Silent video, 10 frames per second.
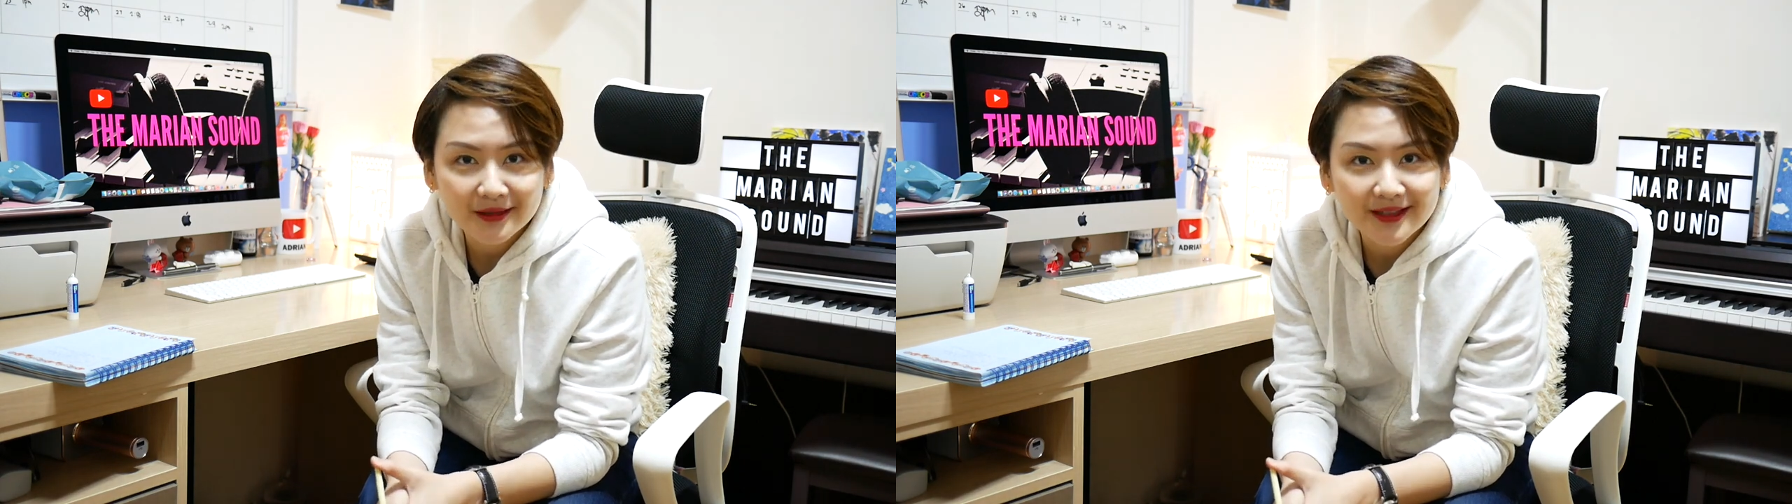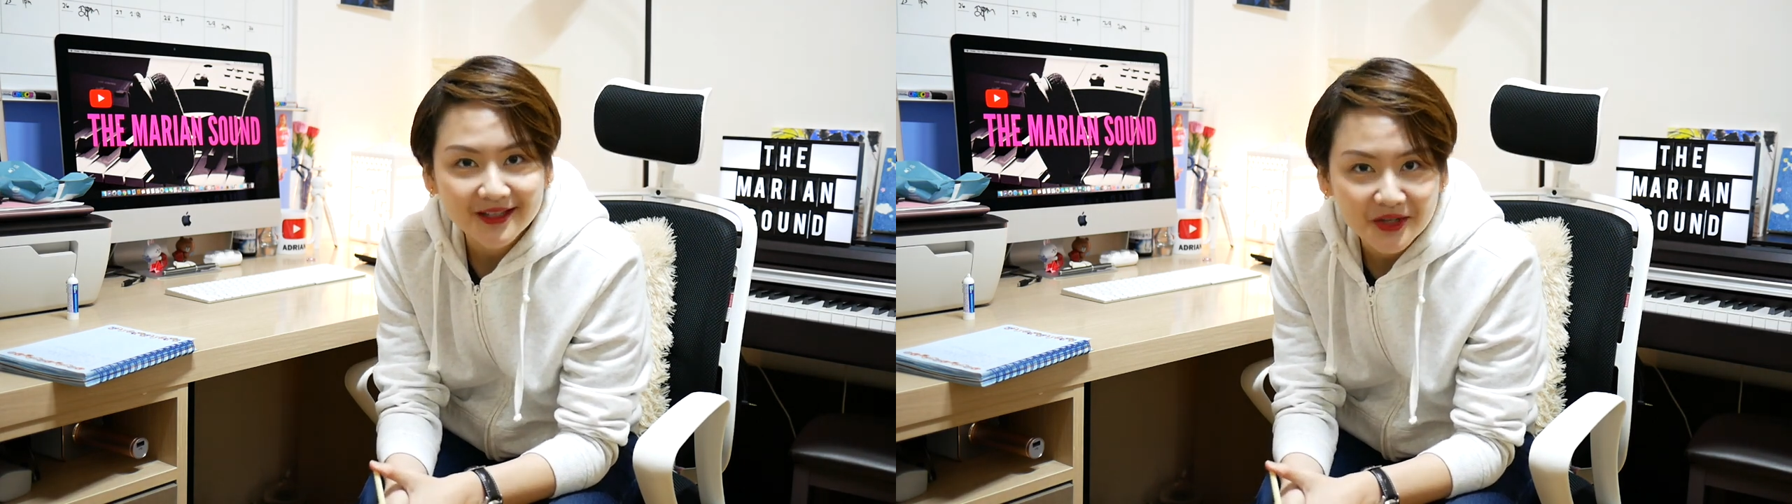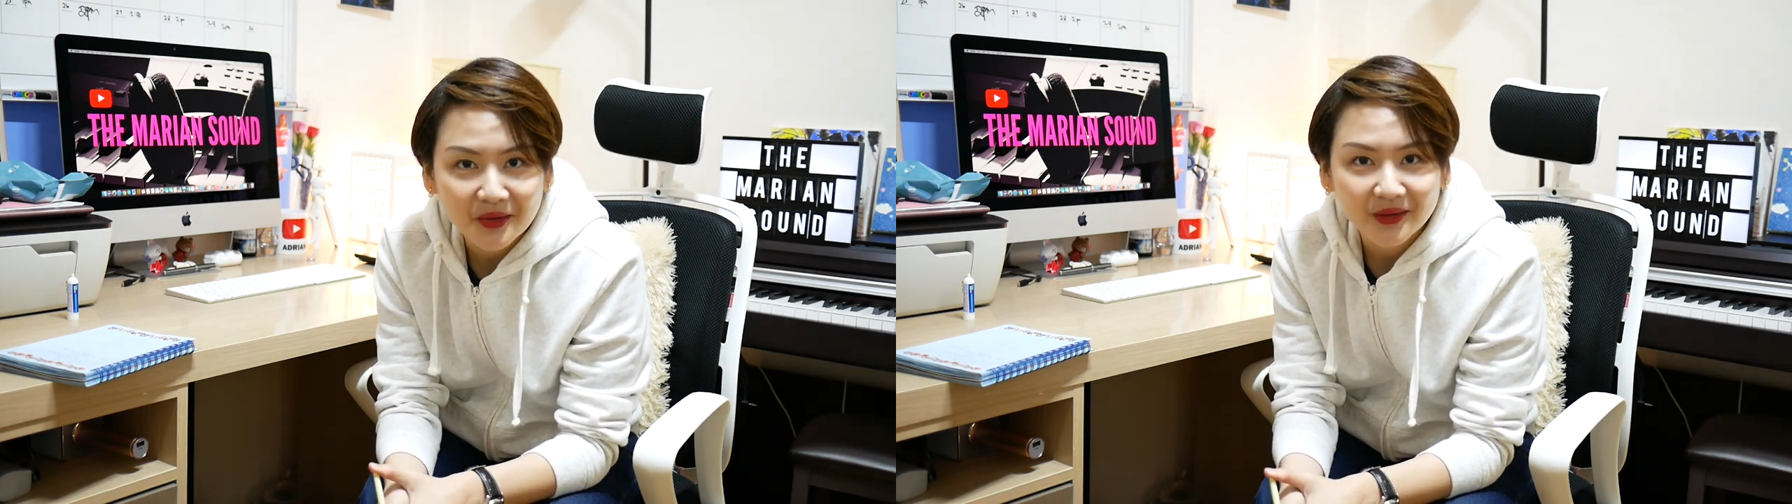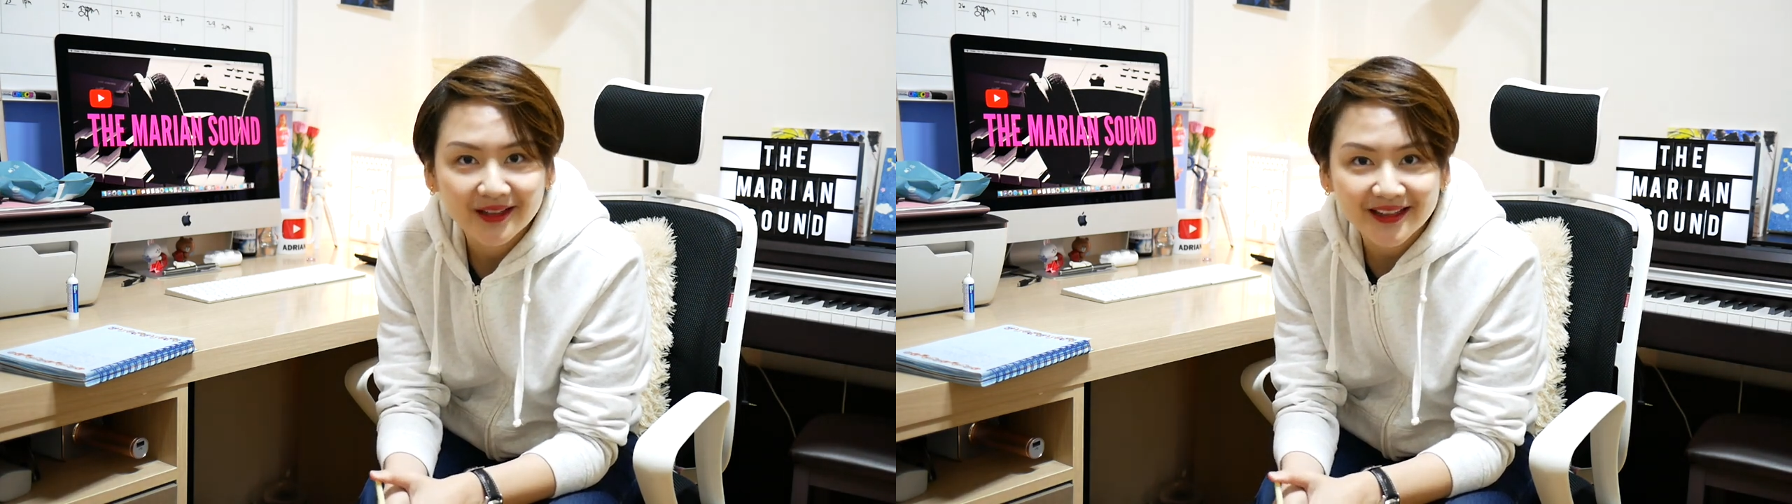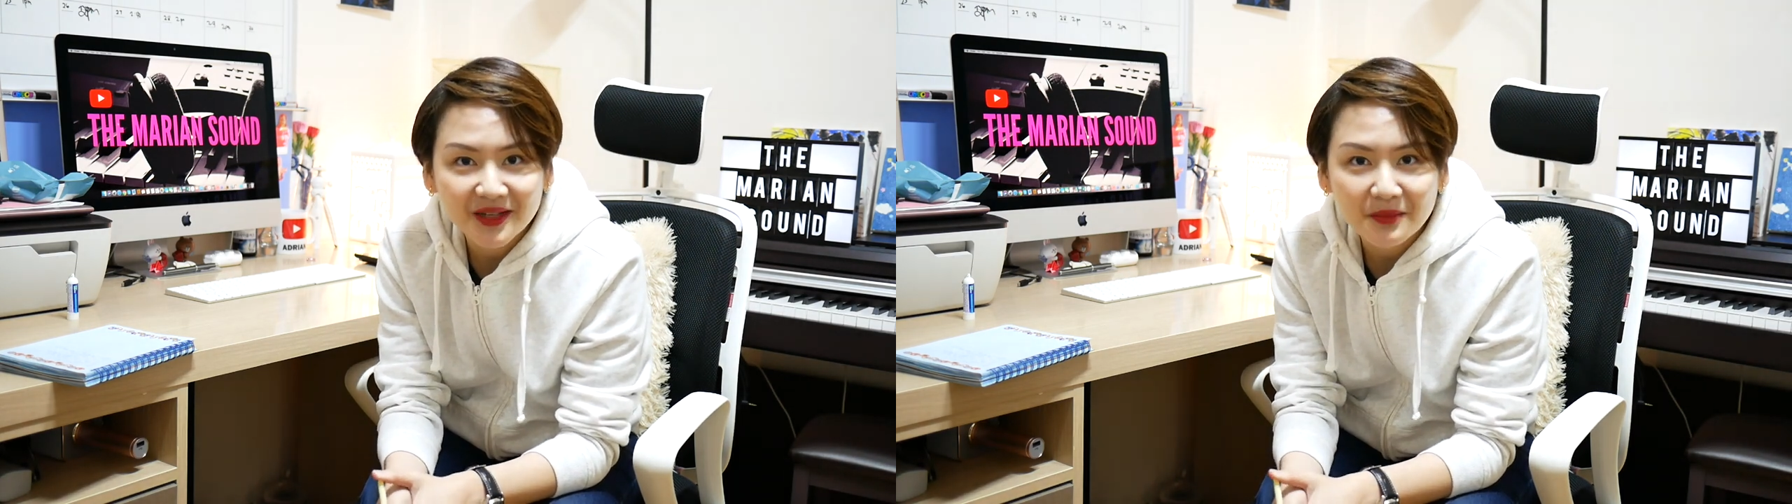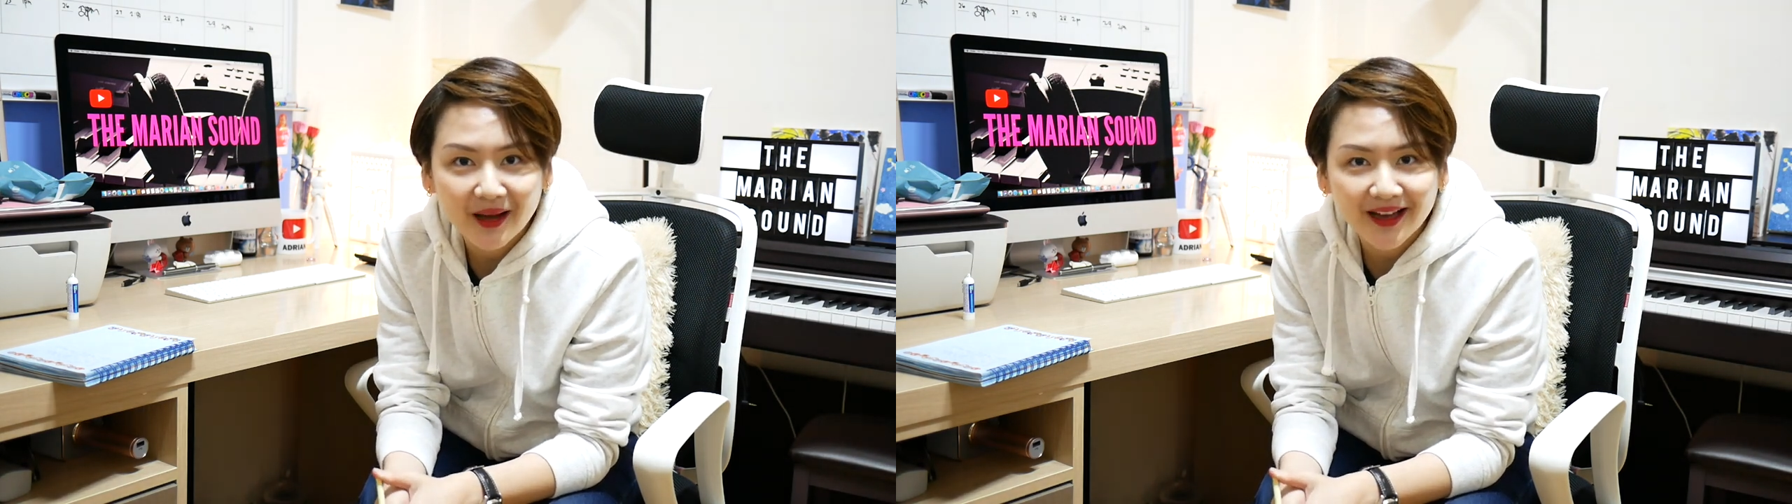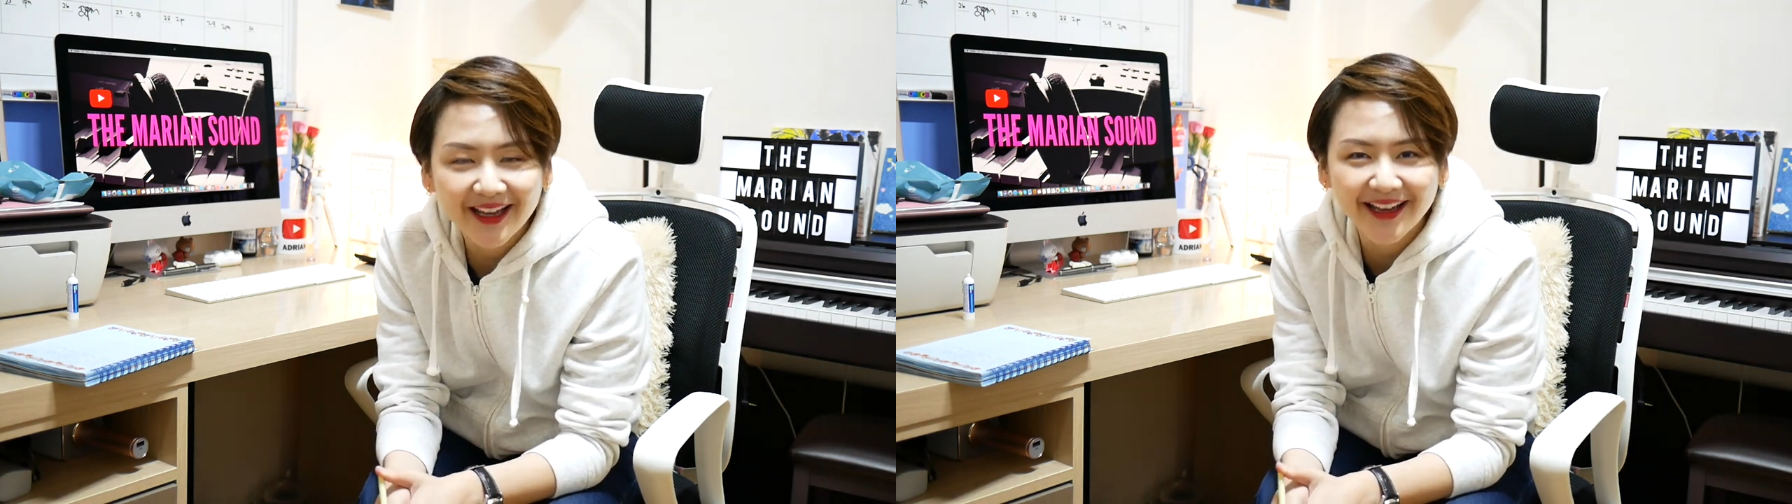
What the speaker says: ninyo. Hindi ba?